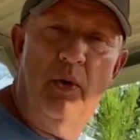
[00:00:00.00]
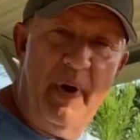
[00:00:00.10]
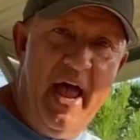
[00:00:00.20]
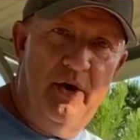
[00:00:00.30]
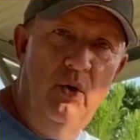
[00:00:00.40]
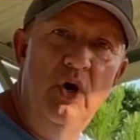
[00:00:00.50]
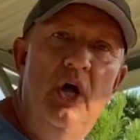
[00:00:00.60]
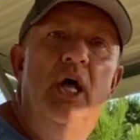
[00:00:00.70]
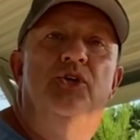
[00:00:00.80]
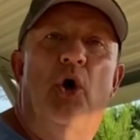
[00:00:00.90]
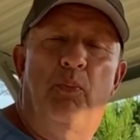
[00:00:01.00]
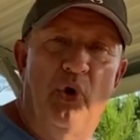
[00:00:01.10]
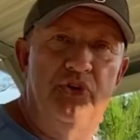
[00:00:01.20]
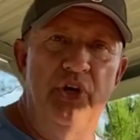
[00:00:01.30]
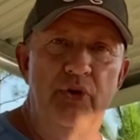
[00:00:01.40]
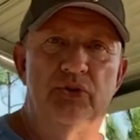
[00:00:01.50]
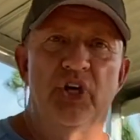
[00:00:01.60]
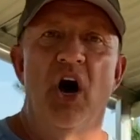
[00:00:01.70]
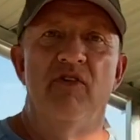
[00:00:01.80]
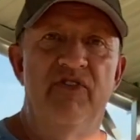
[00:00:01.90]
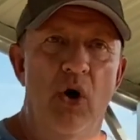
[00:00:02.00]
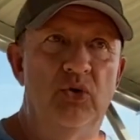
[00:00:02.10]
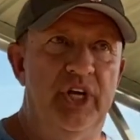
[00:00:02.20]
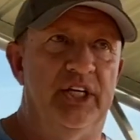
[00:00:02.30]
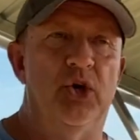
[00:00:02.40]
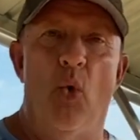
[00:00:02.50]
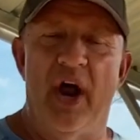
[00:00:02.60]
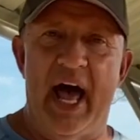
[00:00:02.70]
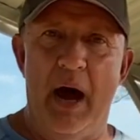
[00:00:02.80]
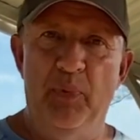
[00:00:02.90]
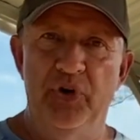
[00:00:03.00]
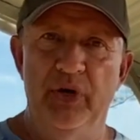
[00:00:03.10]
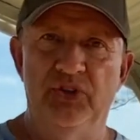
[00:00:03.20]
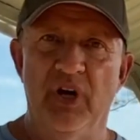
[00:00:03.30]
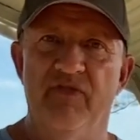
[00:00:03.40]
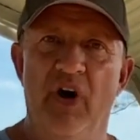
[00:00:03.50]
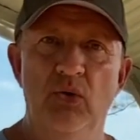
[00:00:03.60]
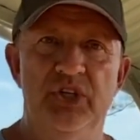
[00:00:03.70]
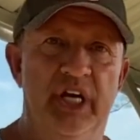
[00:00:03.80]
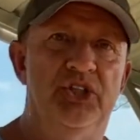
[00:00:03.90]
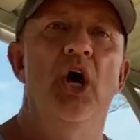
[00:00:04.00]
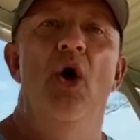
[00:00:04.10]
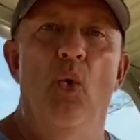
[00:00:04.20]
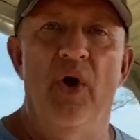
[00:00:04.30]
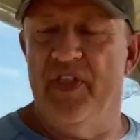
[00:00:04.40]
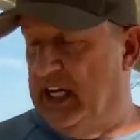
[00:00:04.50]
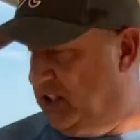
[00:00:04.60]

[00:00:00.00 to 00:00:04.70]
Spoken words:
panel to produce a voltage. When I produced a voltage with that